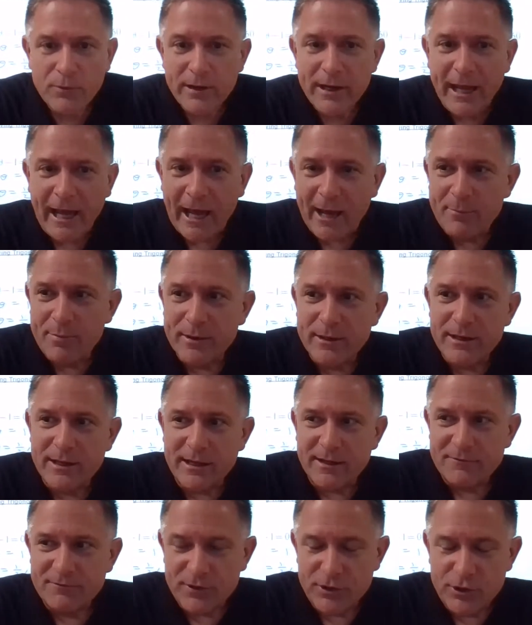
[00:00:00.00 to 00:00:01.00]
would happen
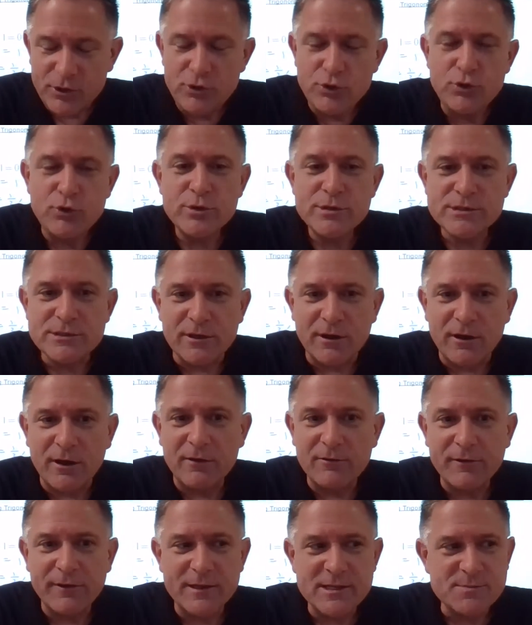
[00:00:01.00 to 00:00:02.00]
if you
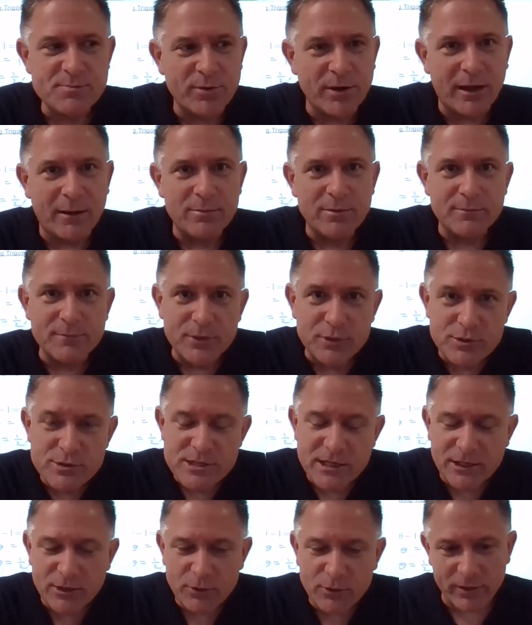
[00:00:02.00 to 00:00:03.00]
solved this problem
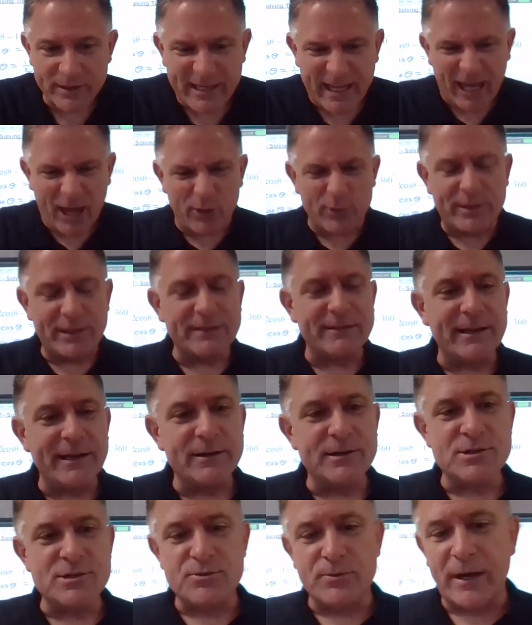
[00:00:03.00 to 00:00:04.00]
using your
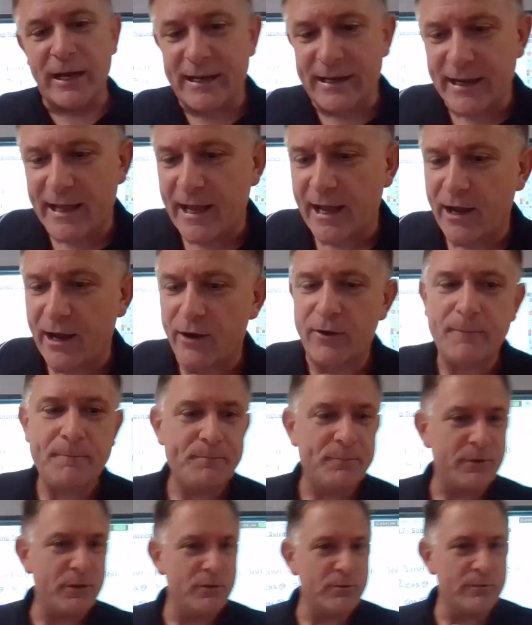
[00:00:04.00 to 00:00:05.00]
calculators right now?
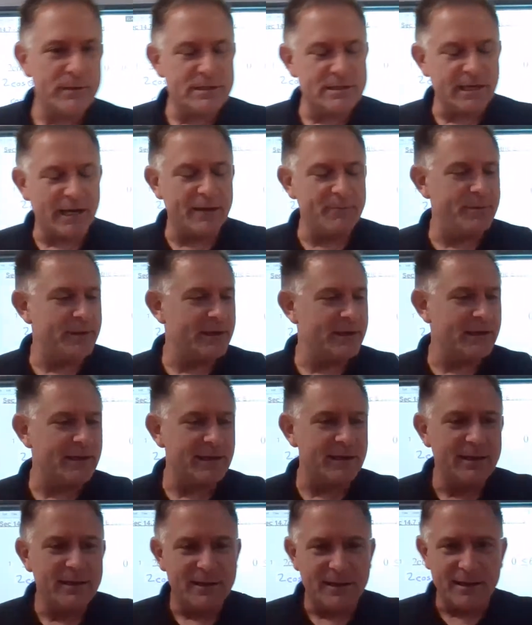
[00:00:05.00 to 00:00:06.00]
You would type
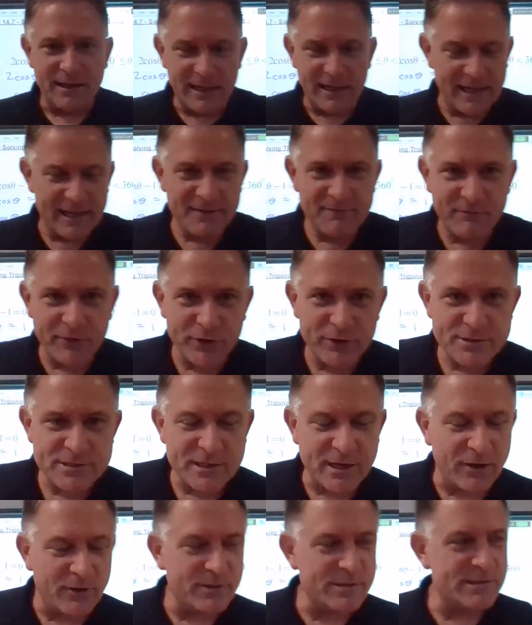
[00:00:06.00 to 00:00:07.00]
in inverse
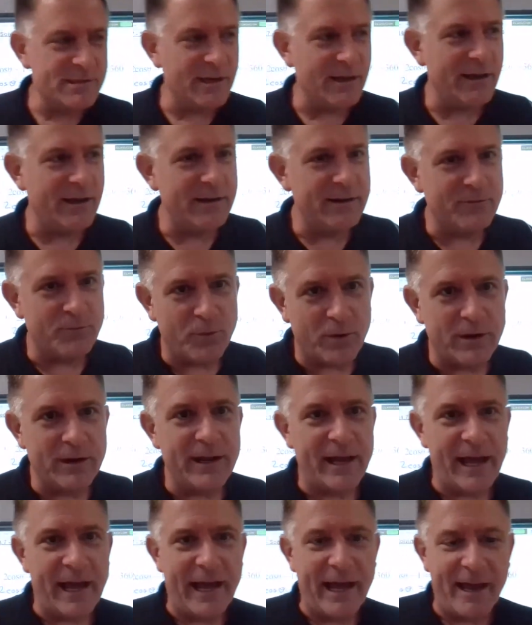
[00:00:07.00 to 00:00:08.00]
cosine of one
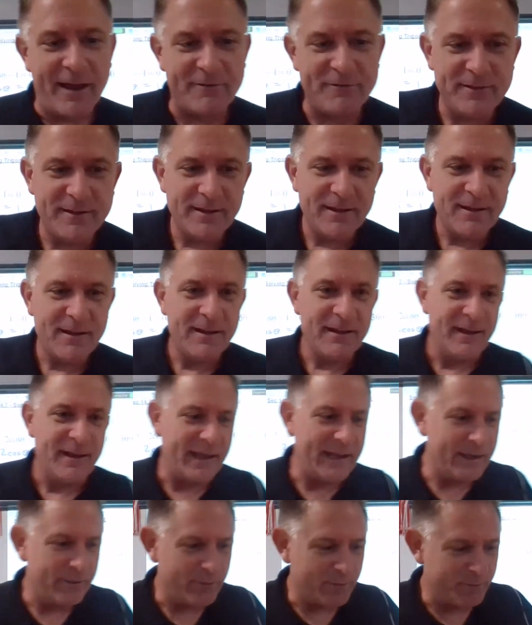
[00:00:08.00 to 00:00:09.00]
half,
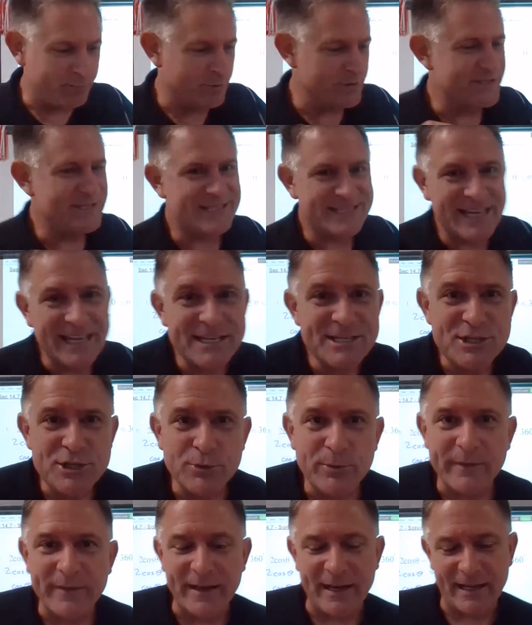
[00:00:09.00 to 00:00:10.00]
and it would present
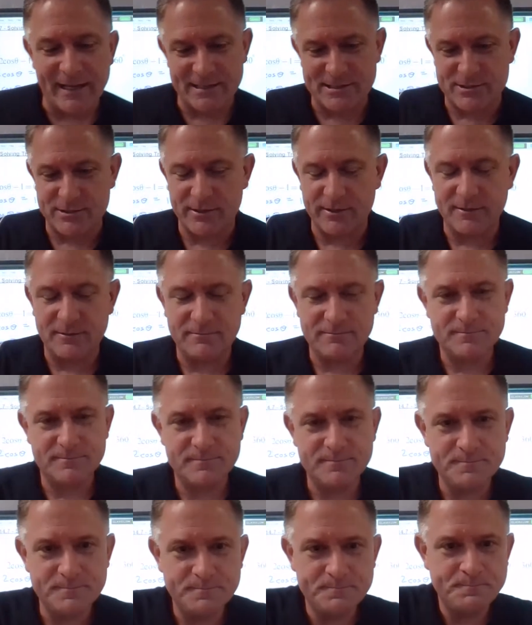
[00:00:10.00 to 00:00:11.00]
you with an answer.
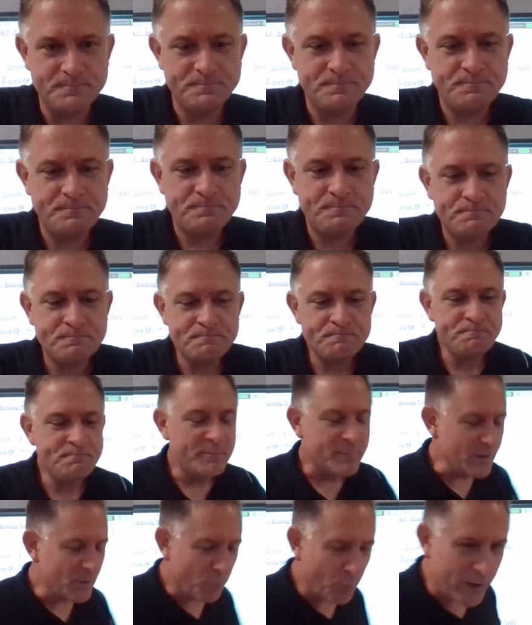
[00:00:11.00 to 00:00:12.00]

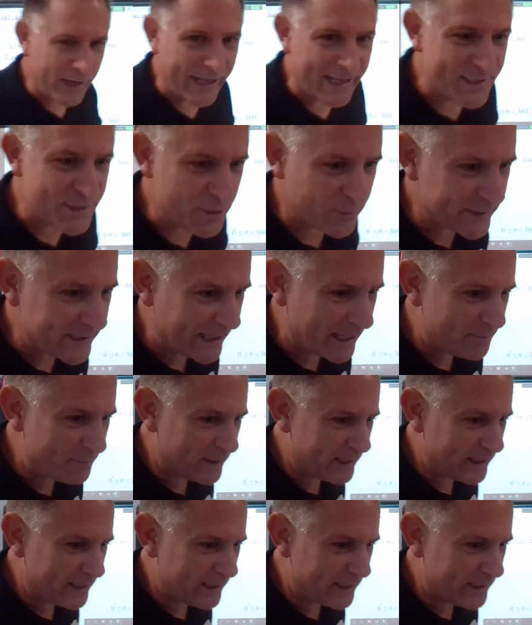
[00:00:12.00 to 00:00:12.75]
What answer would that